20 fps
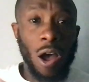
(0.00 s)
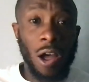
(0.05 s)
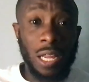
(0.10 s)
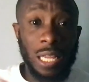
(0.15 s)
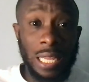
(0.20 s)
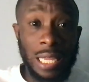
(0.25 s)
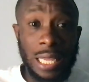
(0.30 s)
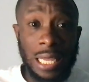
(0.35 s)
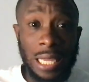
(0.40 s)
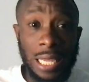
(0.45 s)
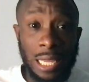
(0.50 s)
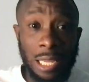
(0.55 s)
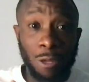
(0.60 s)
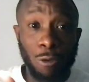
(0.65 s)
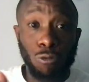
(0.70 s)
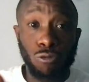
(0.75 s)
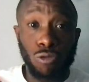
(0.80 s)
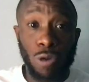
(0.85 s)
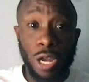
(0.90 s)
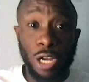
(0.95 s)

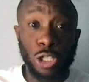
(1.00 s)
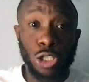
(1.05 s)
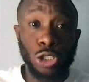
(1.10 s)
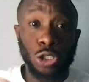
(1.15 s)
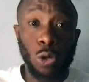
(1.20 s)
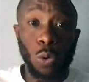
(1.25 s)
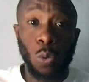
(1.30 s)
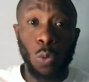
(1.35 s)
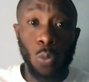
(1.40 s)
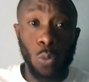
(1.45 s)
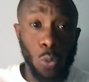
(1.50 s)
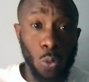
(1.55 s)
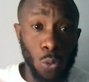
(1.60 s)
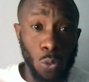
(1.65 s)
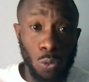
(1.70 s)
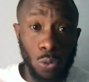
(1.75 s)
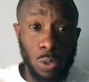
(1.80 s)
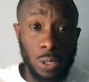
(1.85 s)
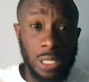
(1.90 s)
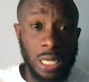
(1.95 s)
unhealed racial
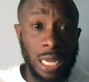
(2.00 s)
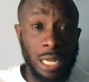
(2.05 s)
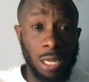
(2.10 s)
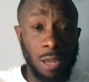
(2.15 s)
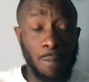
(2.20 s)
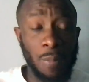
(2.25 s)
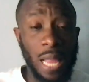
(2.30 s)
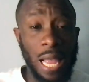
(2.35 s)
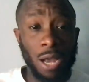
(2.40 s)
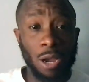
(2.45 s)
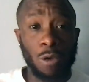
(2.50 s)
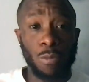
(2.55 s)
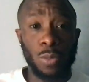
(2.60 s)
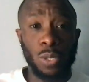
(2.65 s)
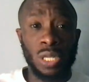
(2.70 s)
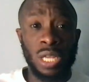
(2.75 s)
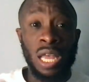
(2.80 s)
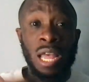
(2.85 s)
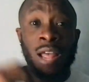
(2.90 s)
wounds in the black community